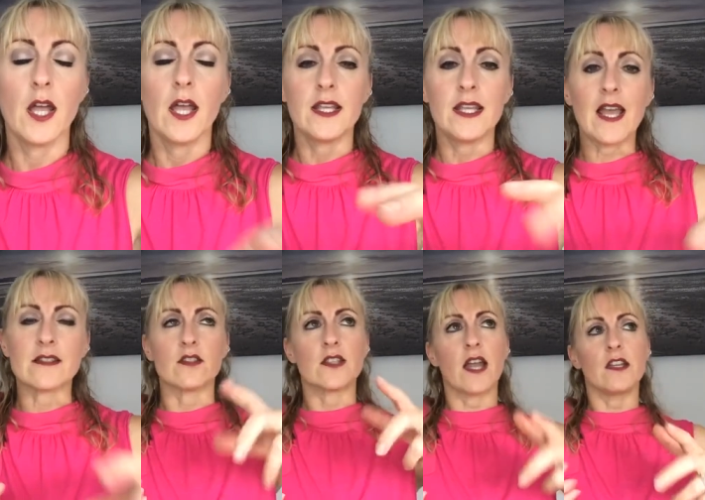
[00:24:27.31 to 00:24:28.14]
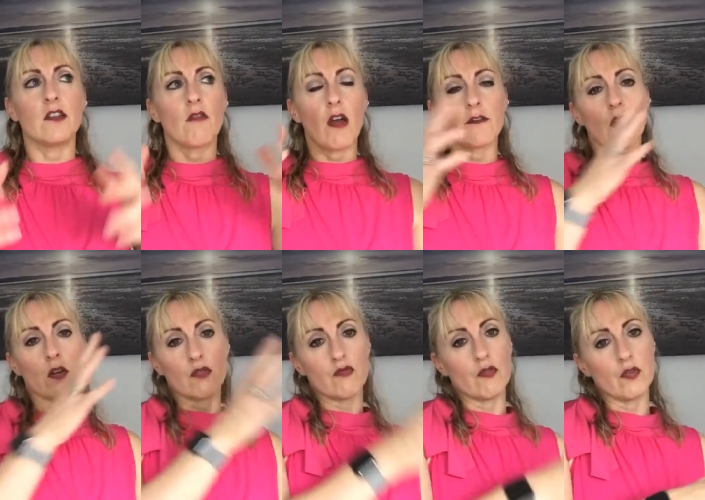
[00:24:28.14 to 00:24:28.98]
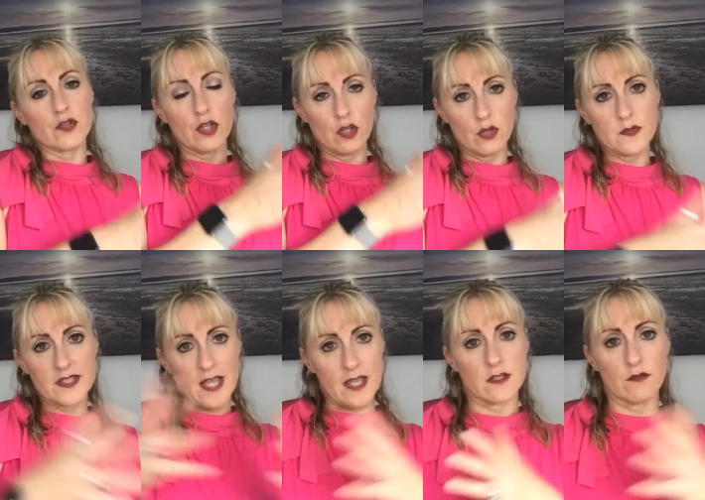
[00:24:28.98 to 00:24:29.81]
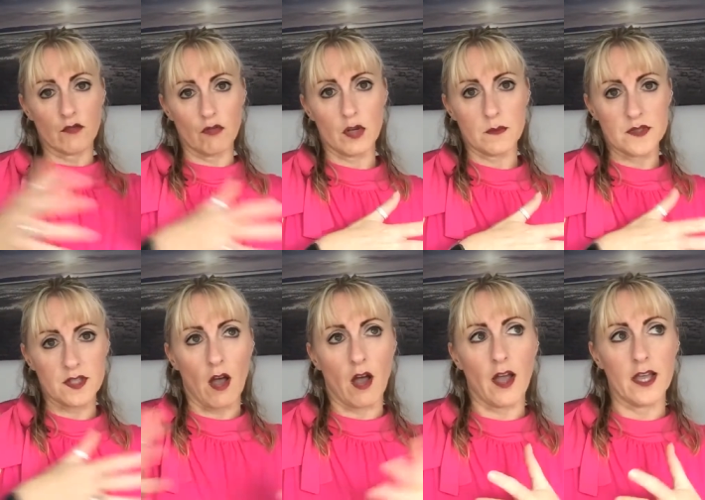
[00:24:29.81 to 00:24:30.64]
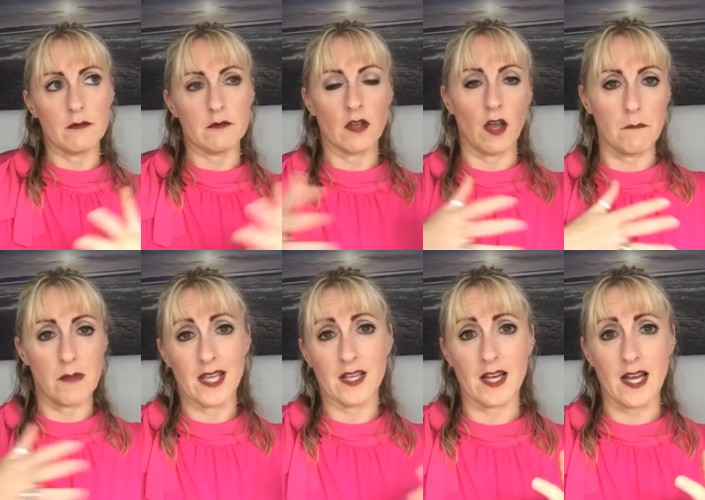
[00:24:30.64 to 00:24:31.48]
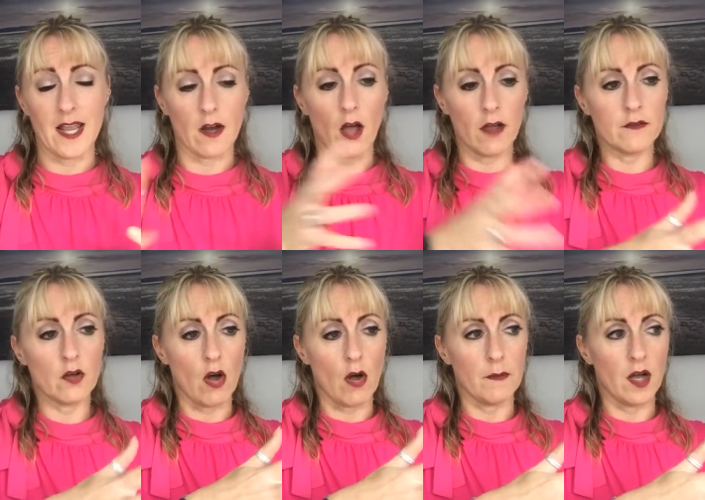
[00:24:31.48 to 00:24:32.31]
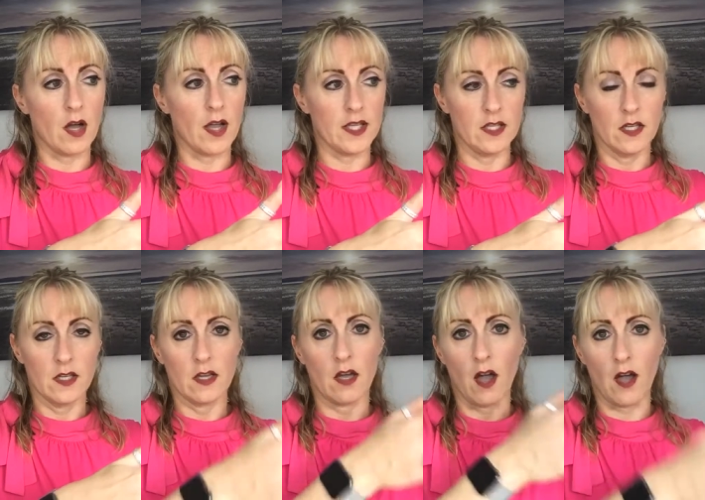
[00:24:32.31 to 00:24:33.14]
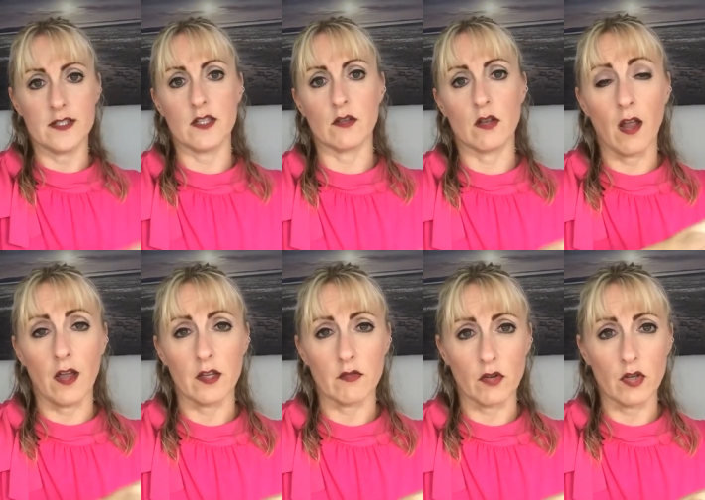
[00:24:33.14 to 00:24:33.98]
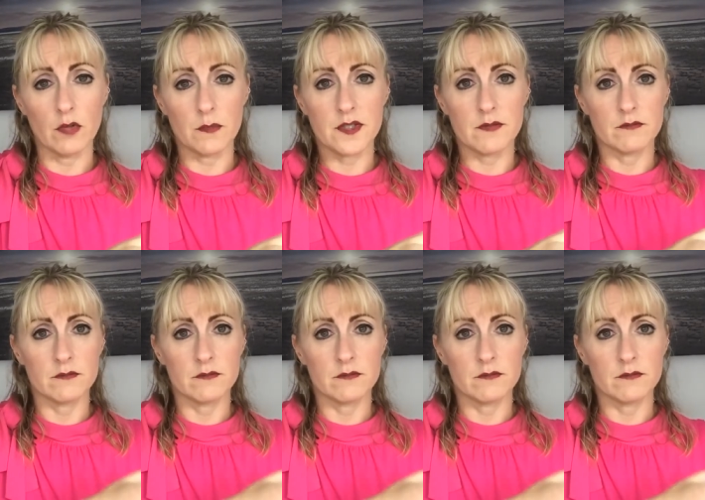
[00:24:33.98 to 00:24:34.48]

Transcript: Yeah, so Tanya, I've got two sets of groups that I kind of mingle in. I've got my ideal client groups,